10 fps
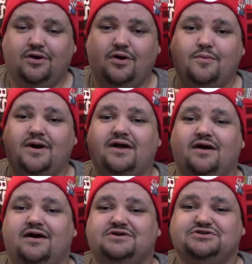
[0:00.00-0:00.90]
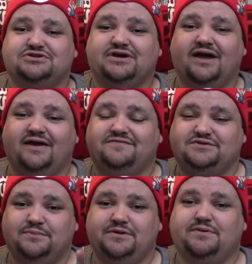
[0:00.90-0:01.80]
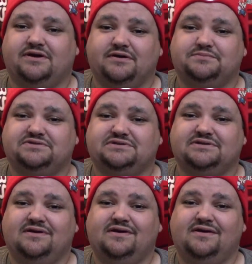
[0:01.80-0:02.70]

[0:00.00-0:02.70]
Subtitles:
Oh my gosh, I have so many pickups.